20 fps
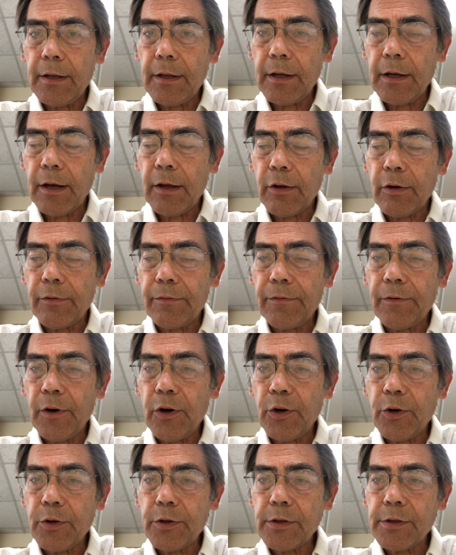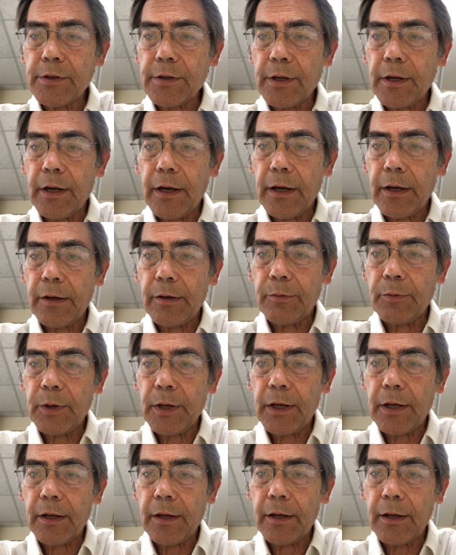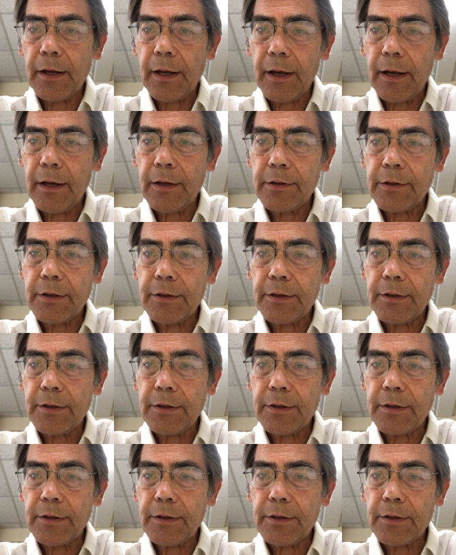the other folks and we can engage